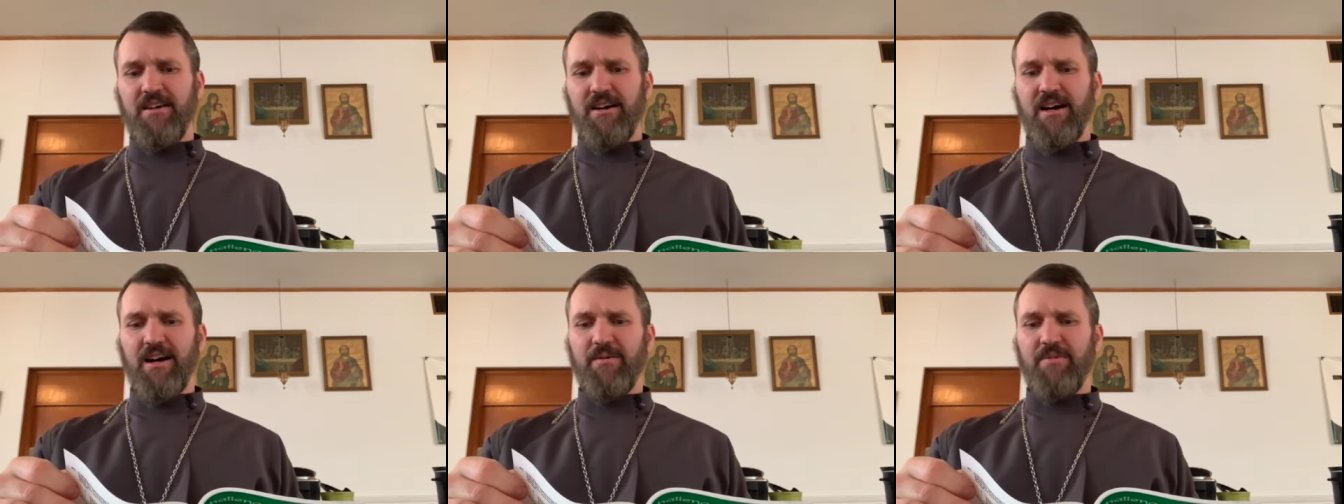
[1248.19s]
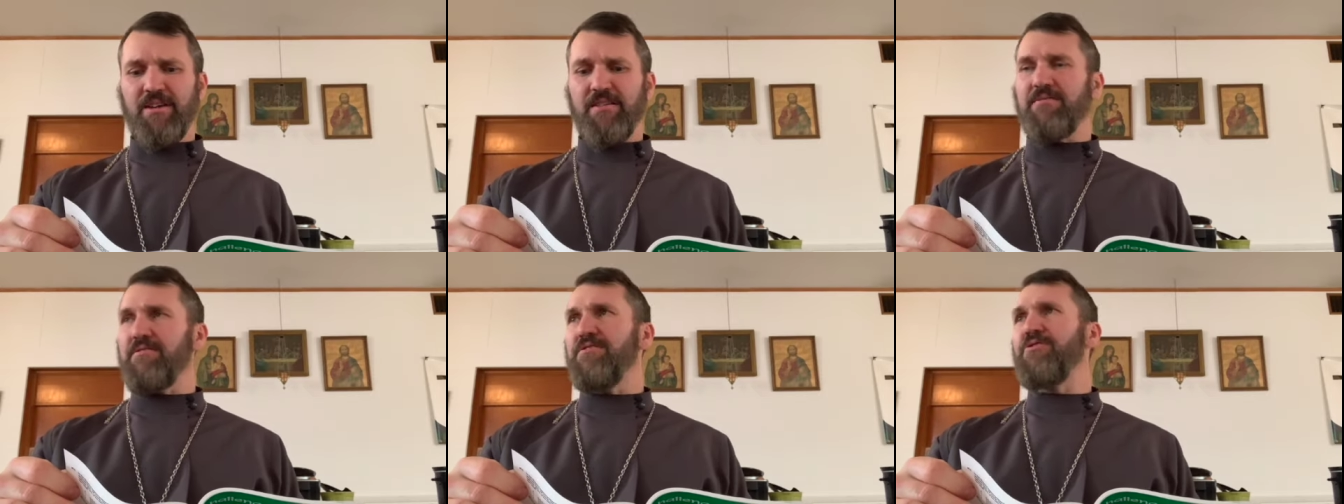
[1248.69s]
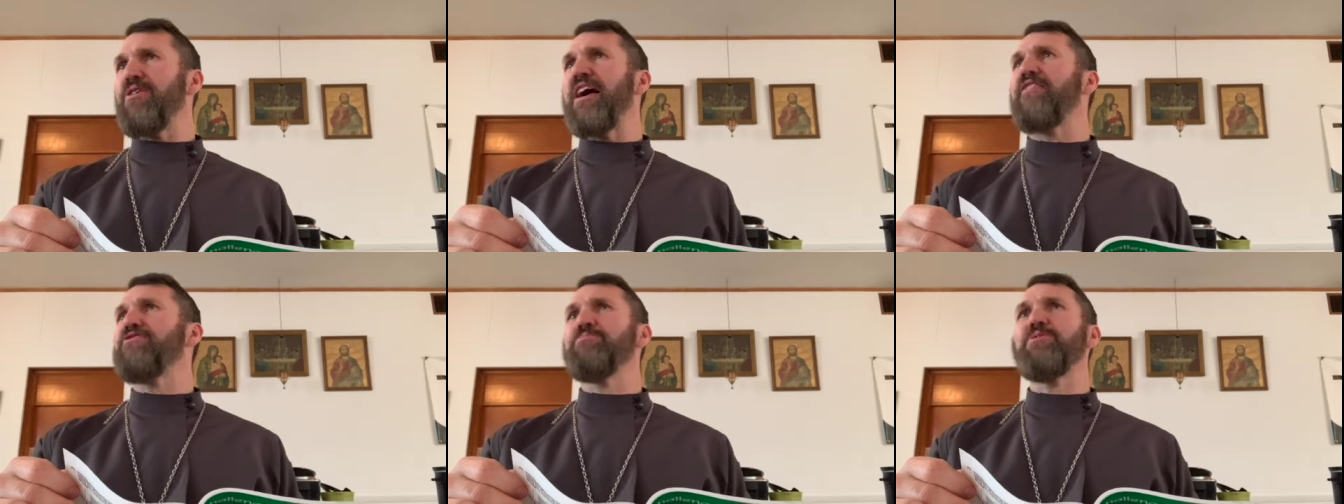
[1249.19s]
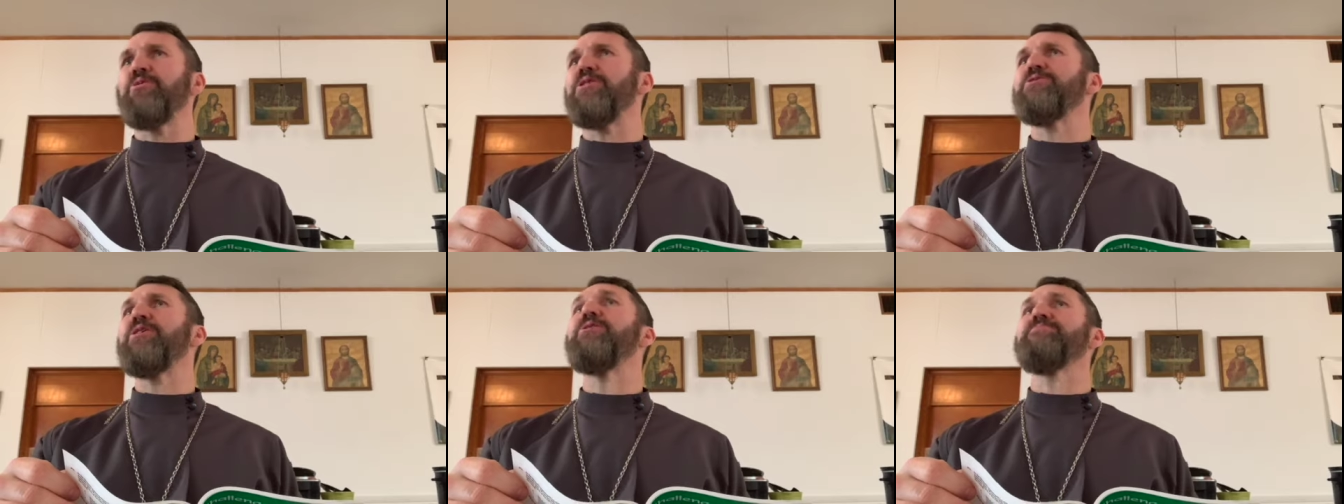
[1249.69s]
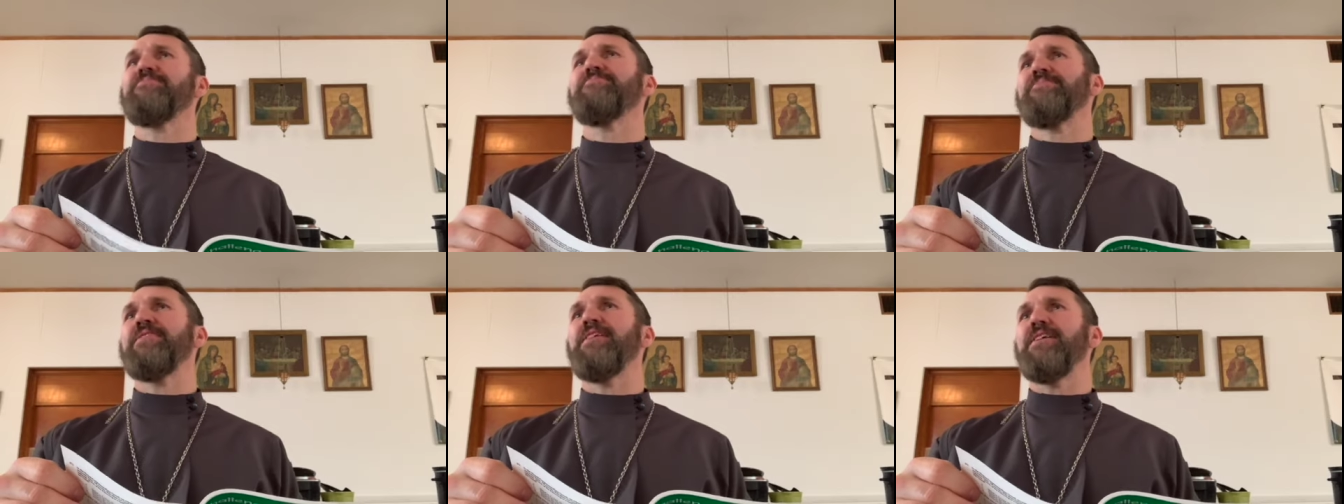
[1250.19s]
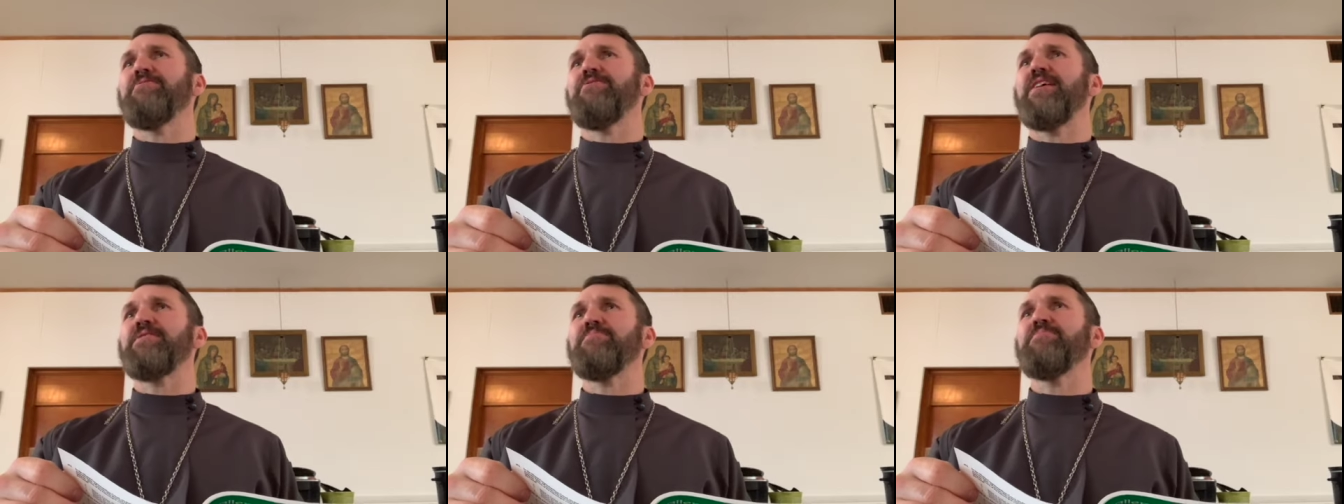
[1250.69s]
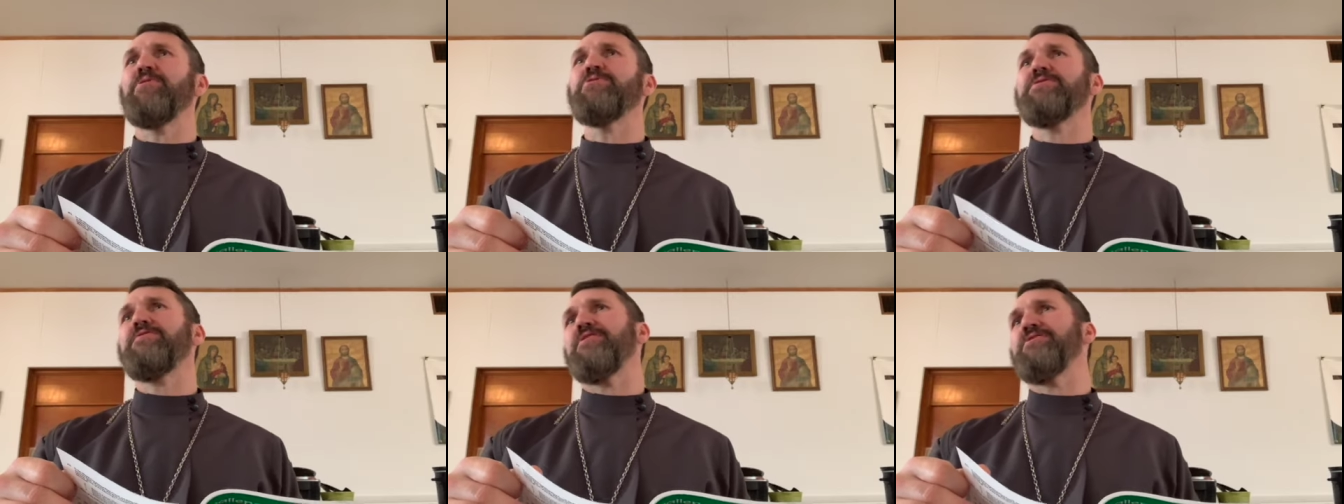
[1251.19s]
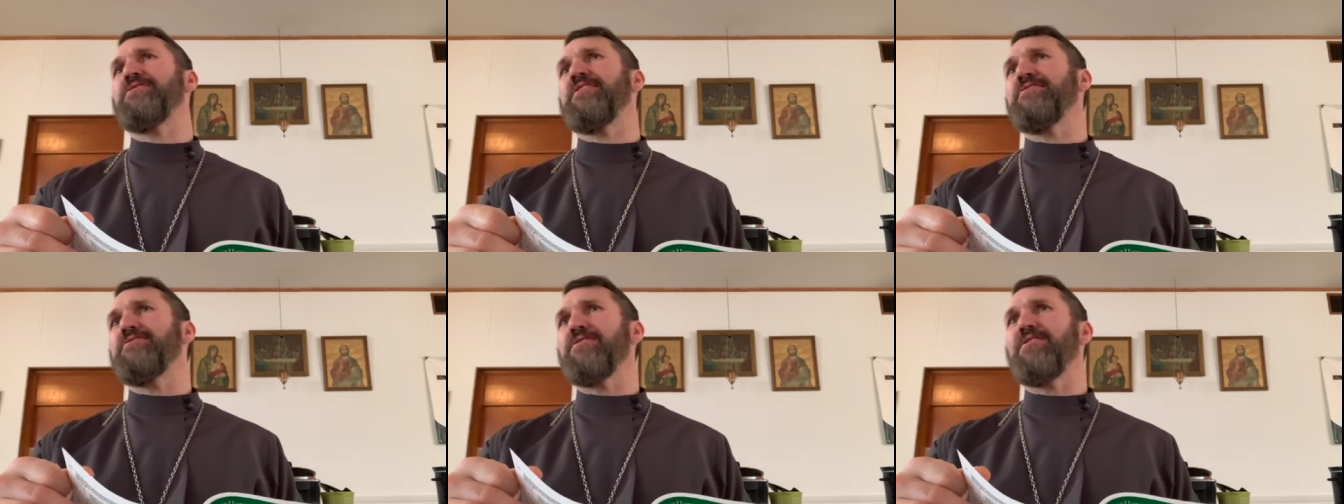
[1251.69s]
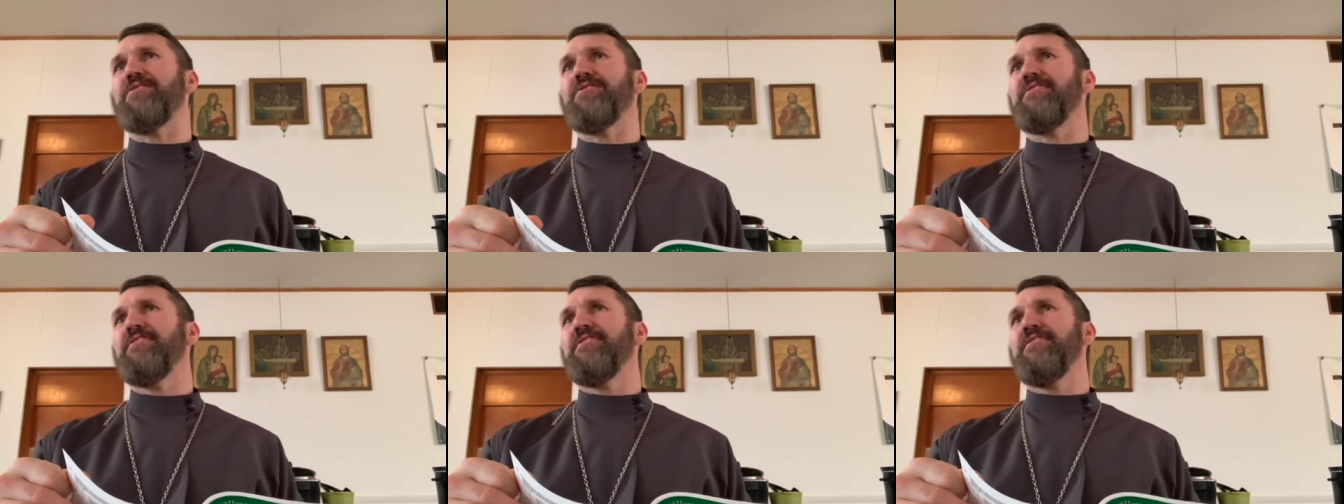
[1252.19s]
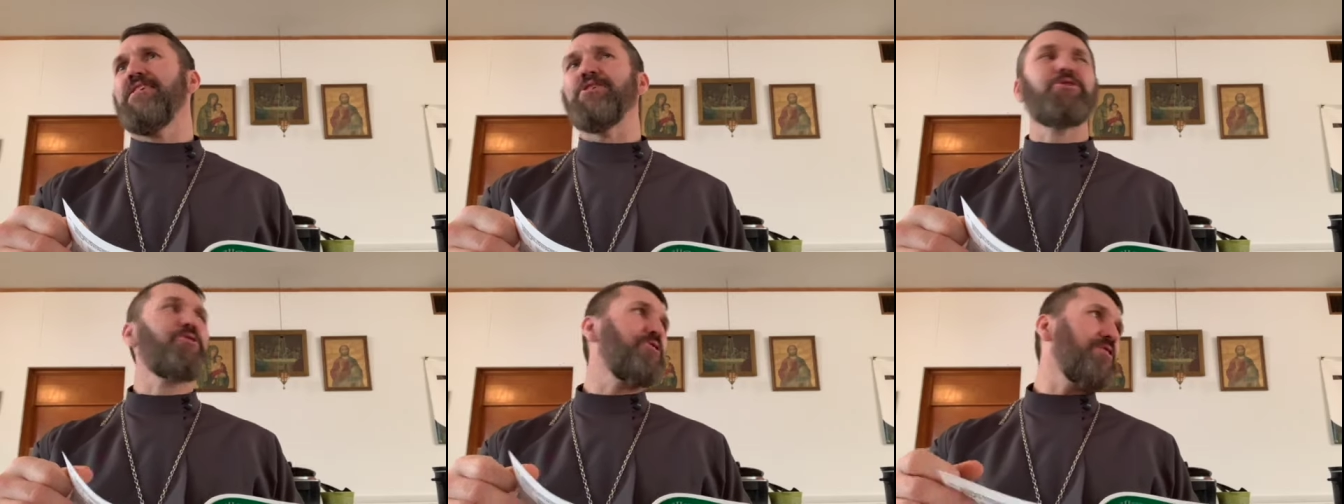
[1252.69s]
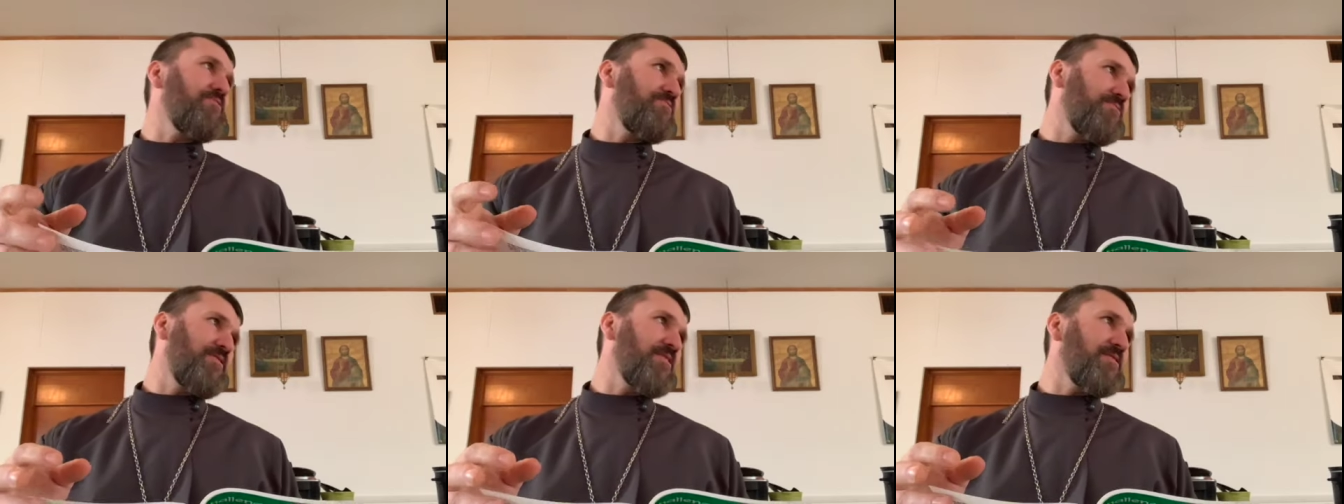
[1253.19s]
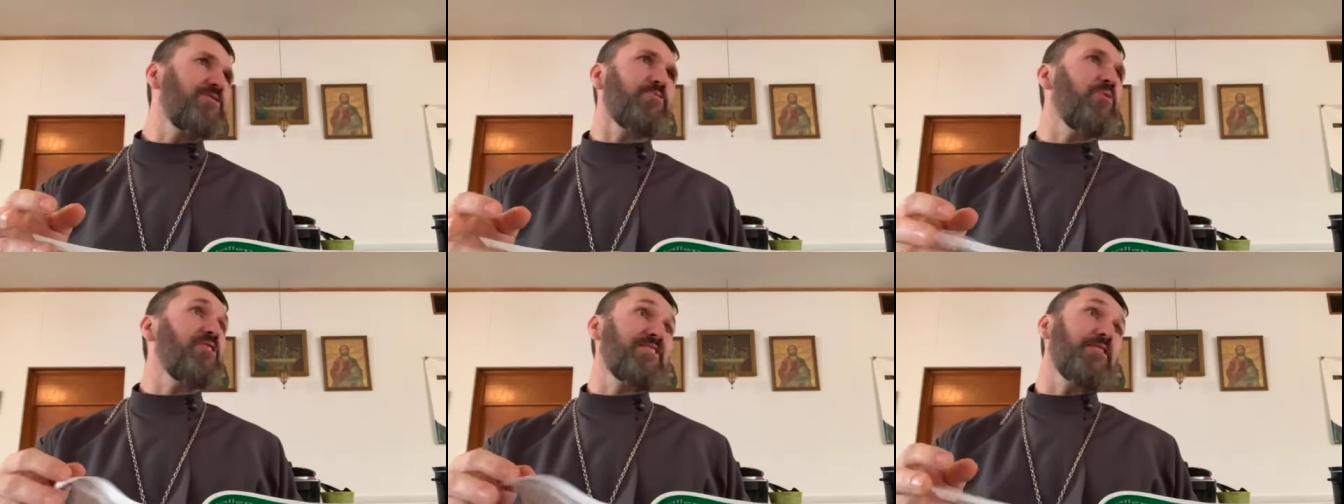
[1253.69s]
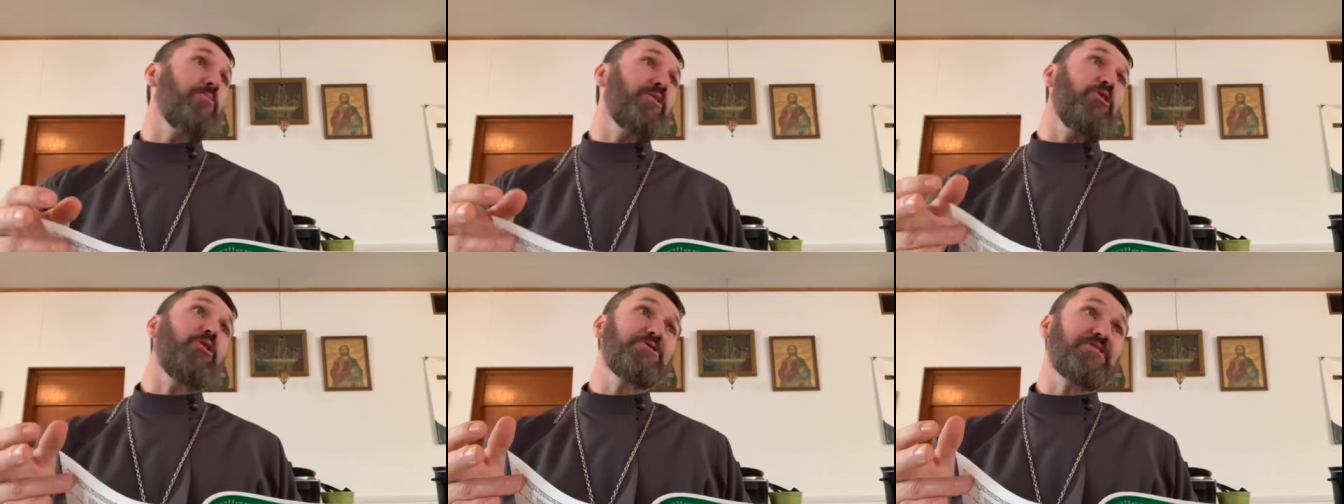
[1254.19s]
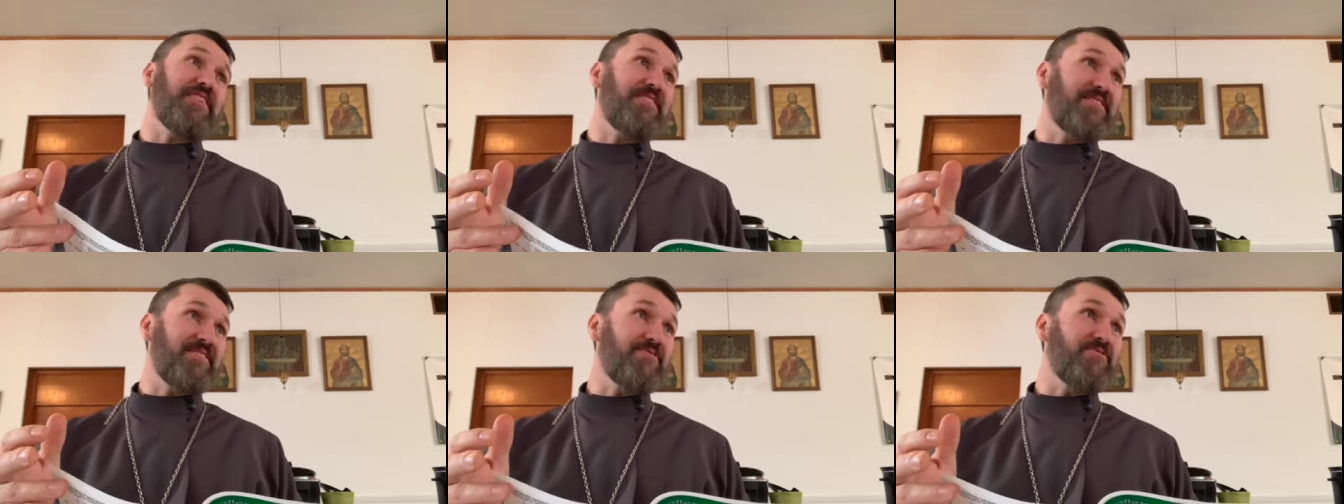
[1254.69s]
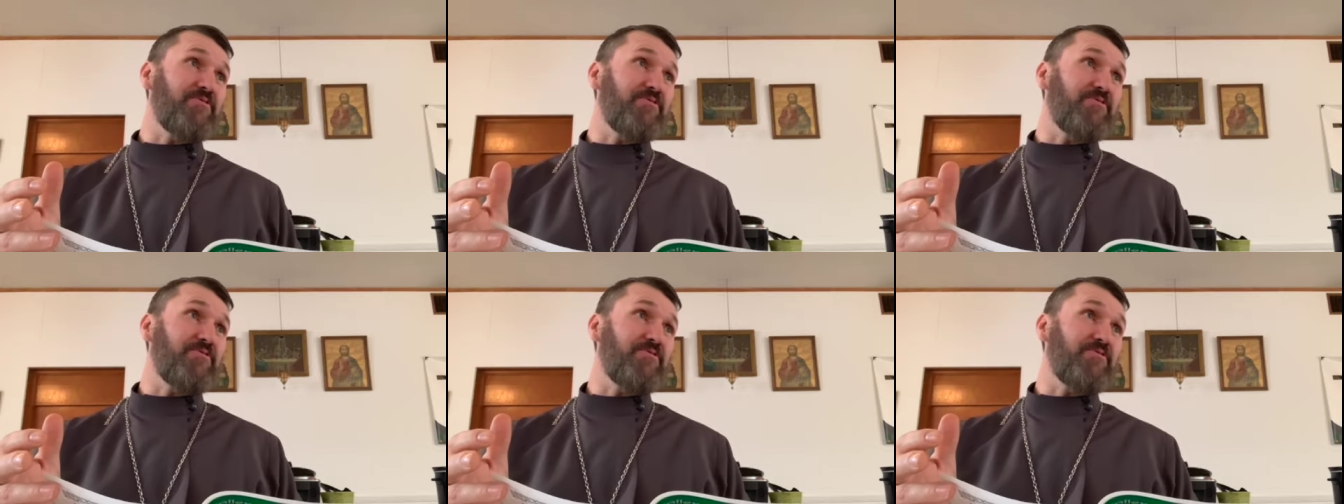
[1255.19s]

Um, and you don't have to be well known. Uh, in fact, most of our saints are unheard of, right? That's why we celebrate all saints.